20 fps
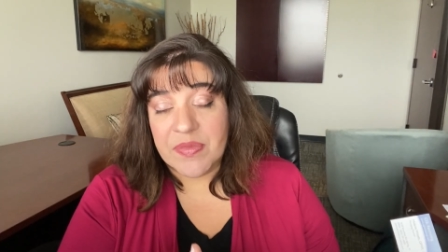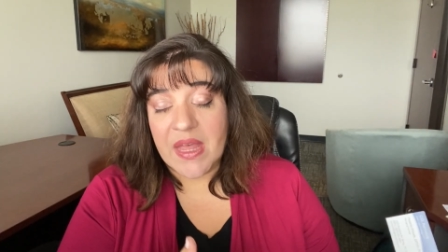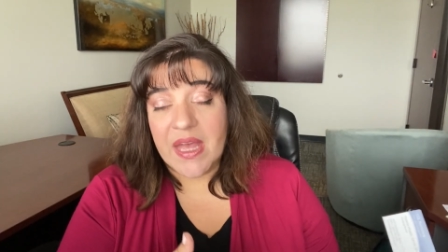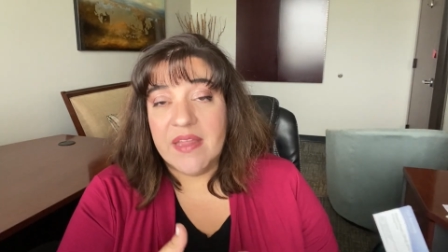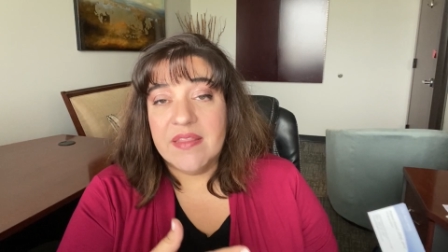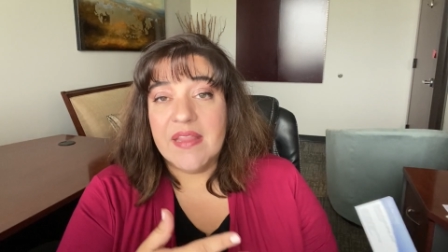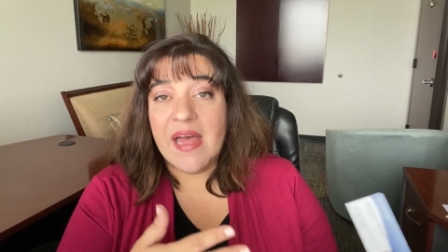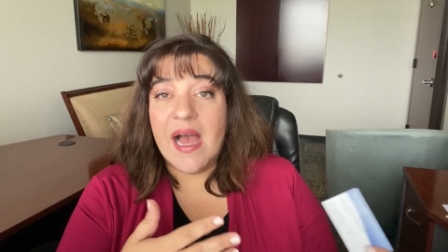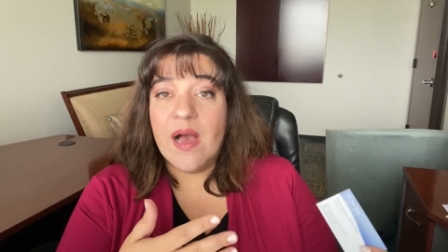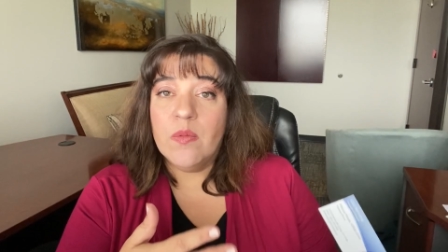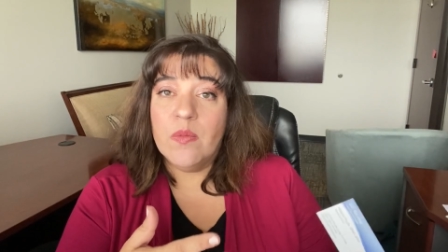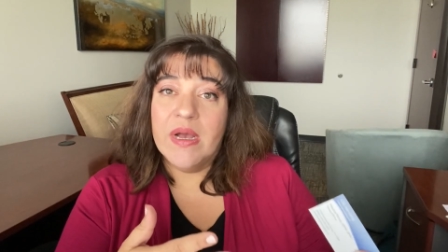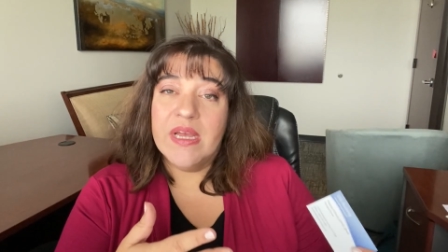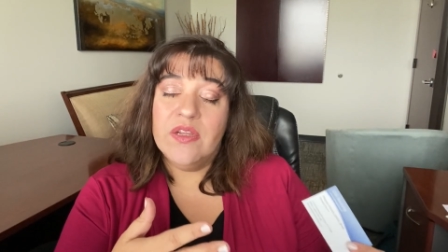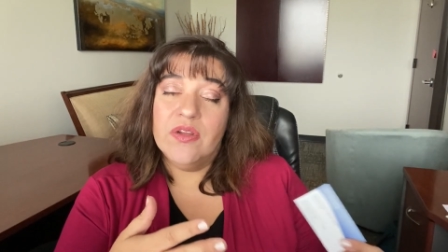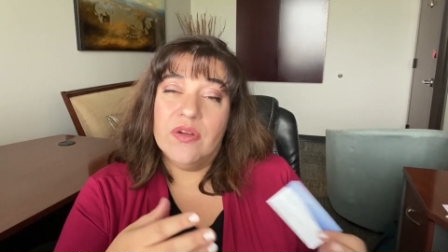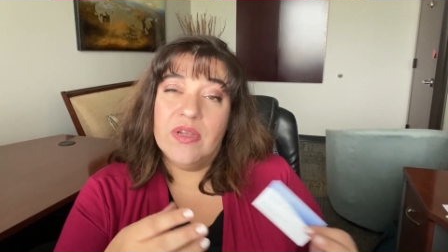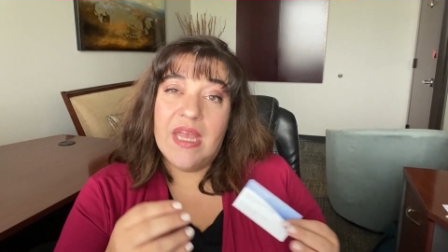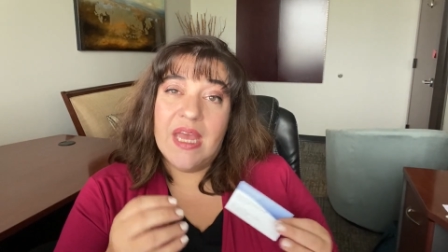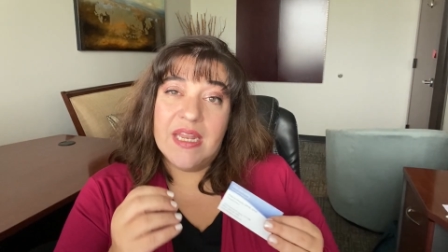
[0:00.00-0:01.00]
And that way
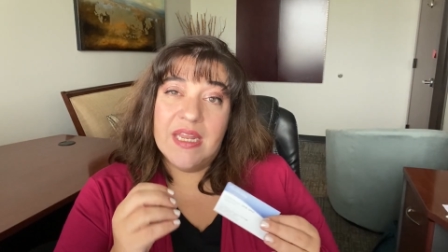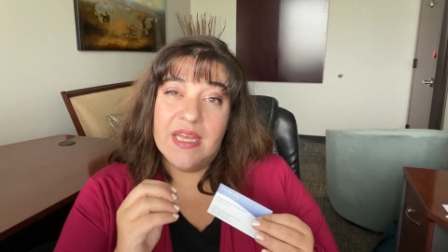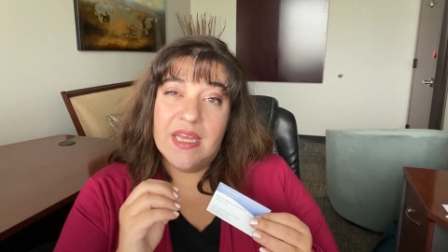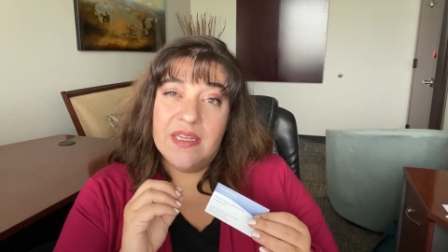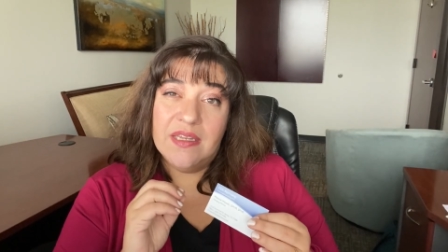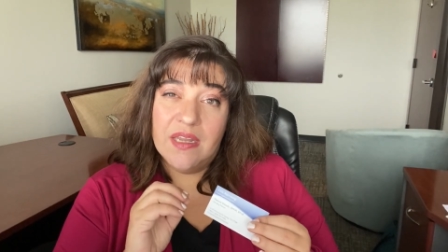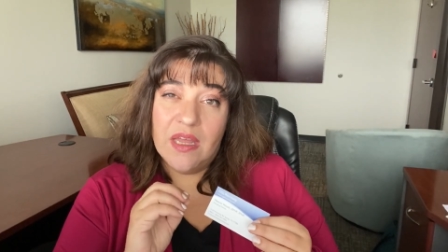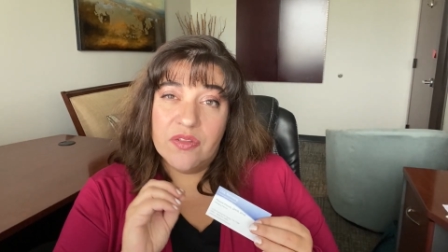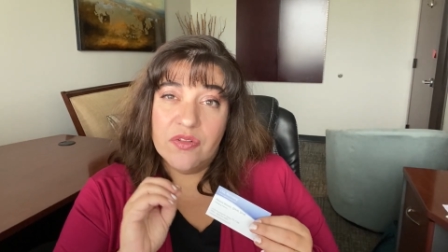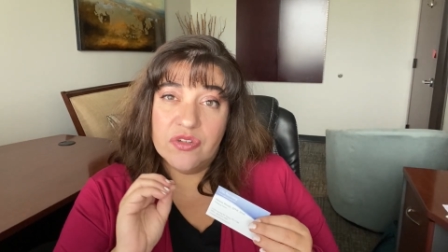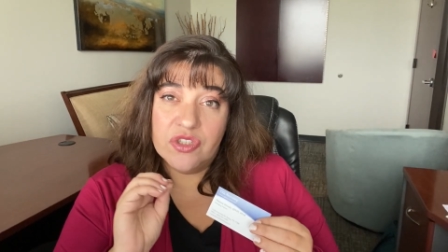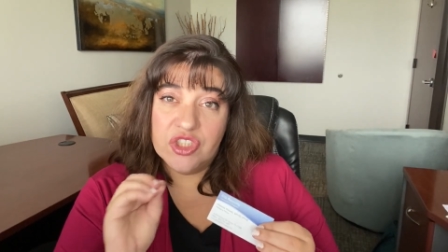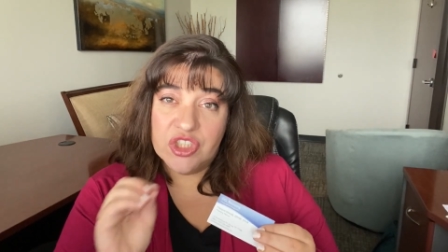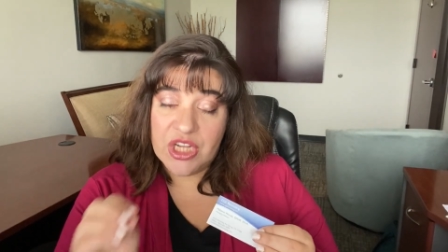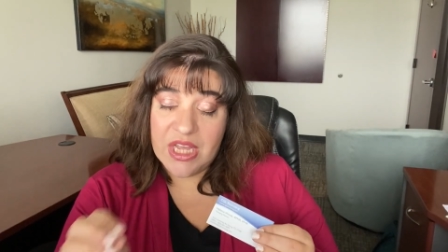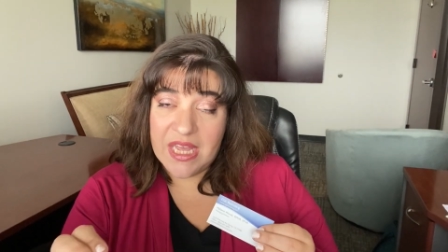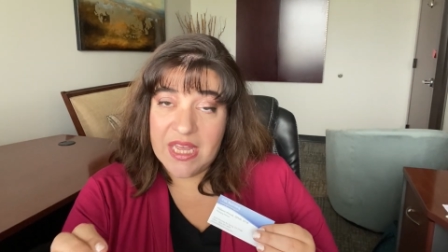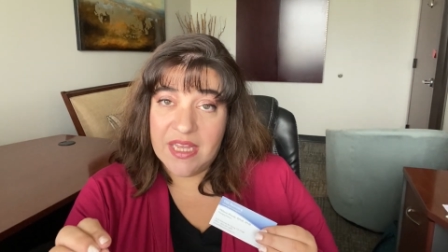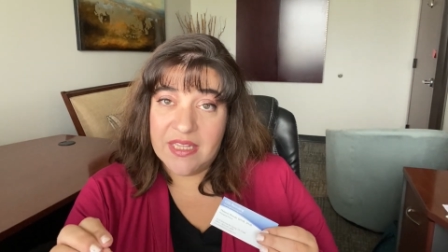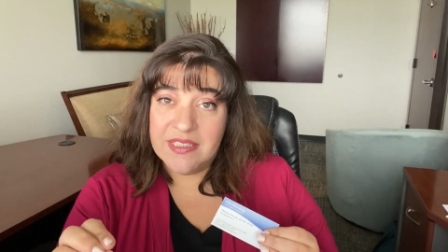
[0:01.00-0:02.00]
you're getting another
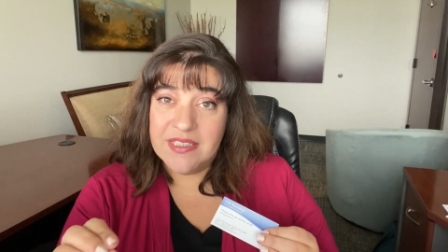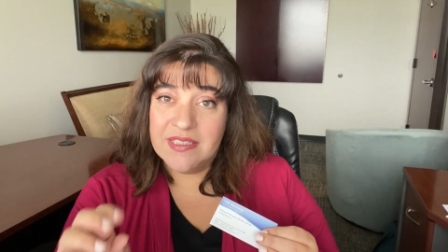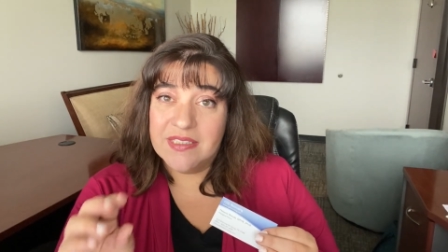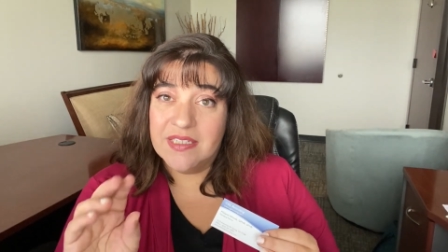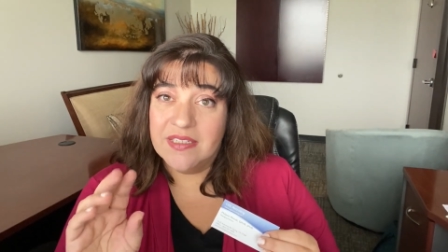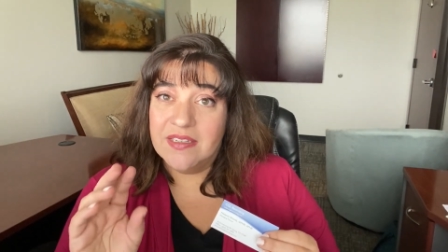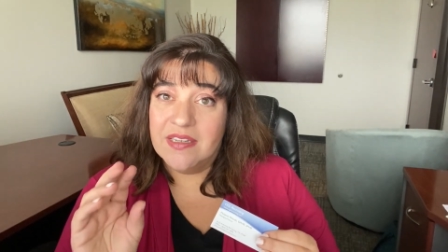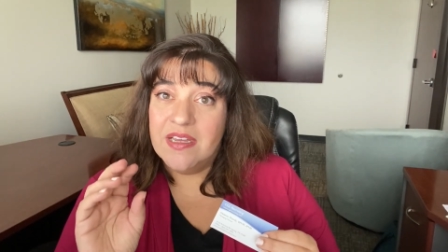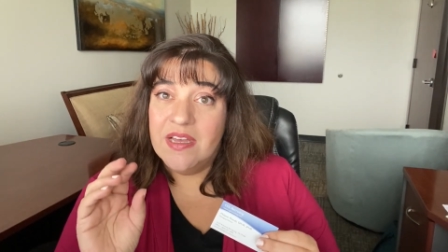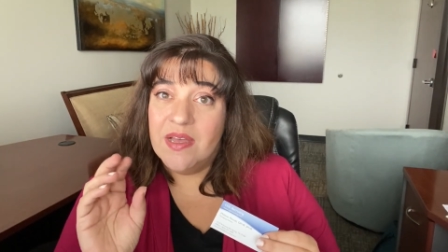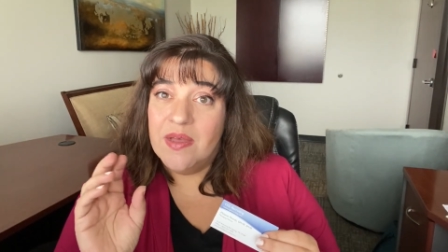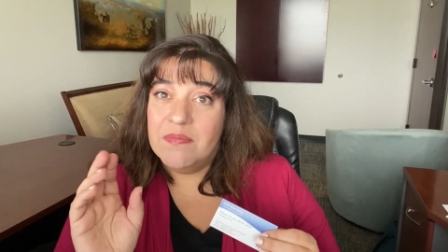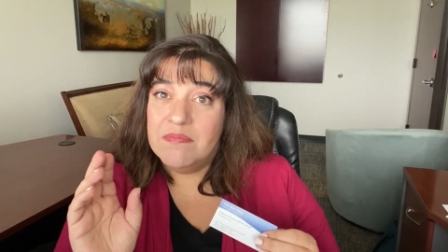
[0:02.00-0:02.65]
chance to